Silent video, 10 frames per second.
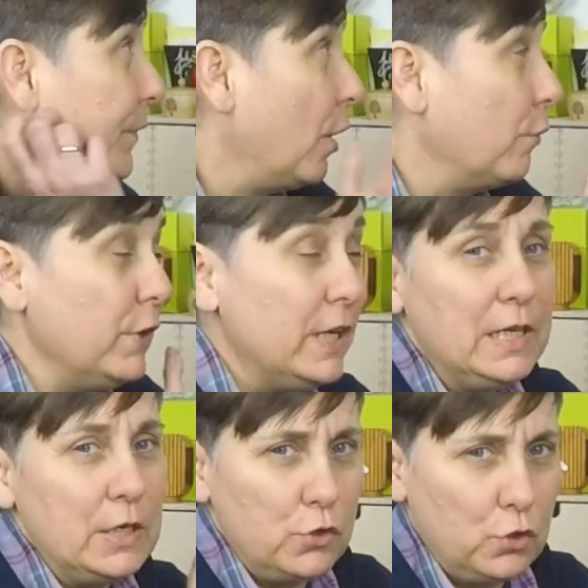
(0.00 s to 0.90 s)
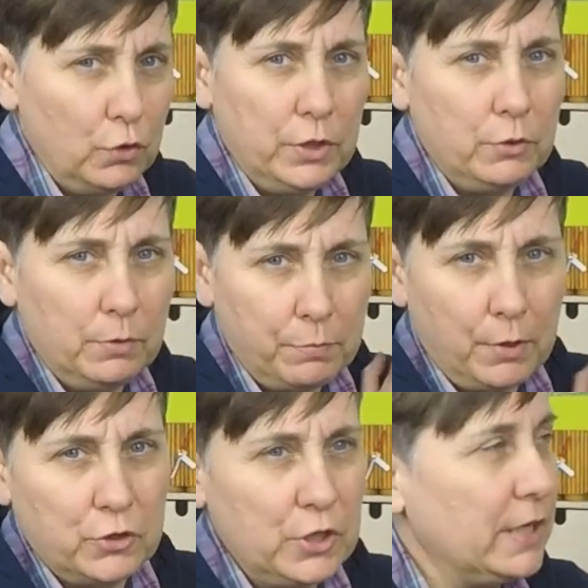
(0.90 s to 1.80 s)
I really enjoy doing
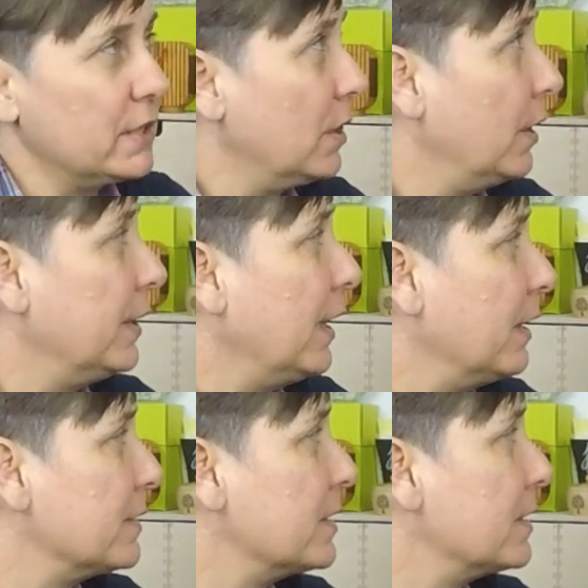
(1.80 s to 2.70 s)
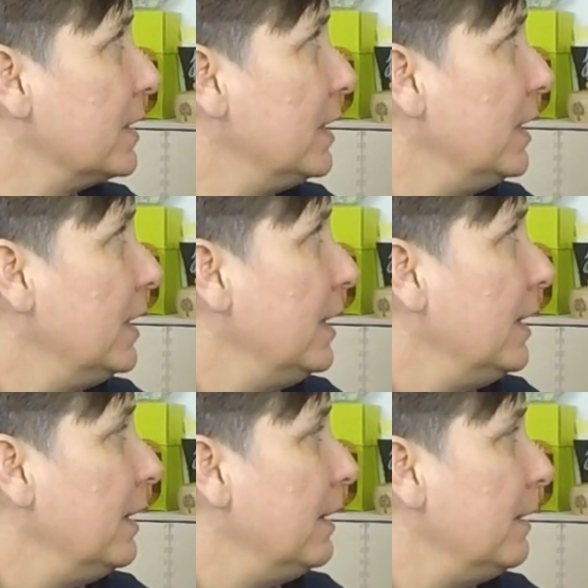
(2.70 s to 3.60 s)
projects like that
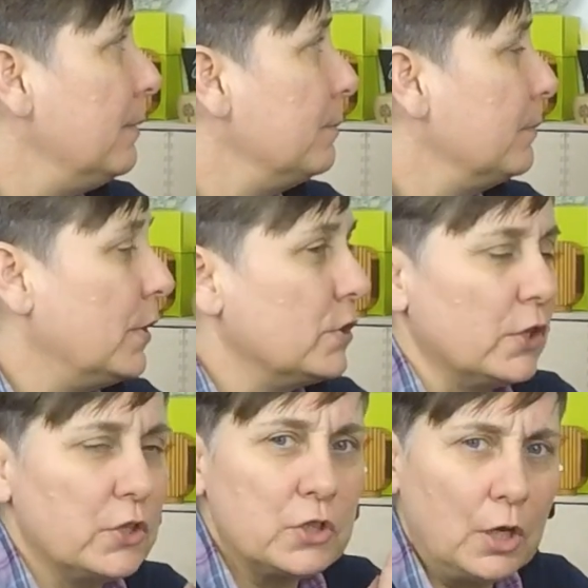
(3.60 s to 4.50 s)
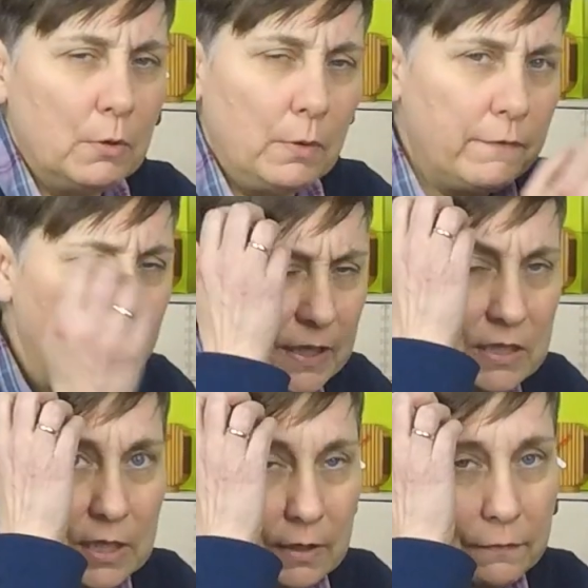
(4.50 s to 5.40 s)
because they're so
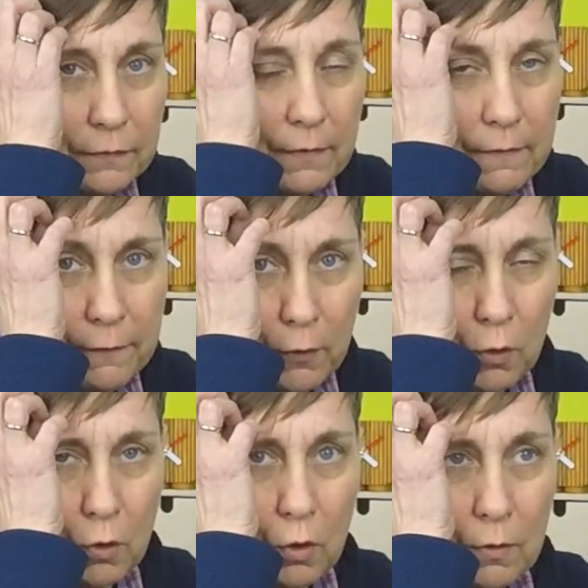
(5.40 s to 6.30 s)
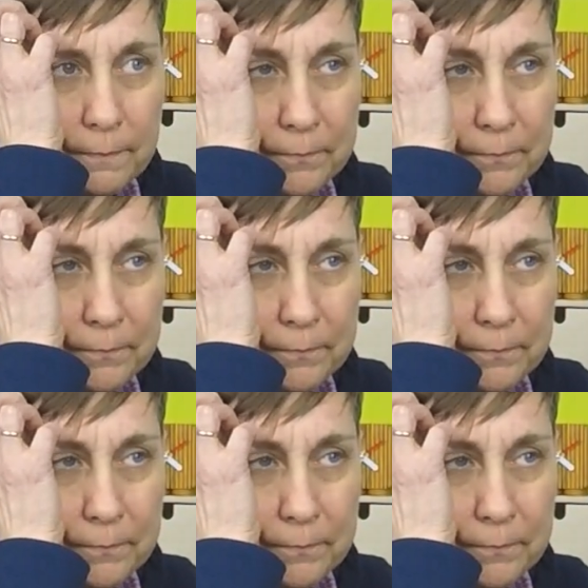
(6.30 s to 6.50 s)
effective for,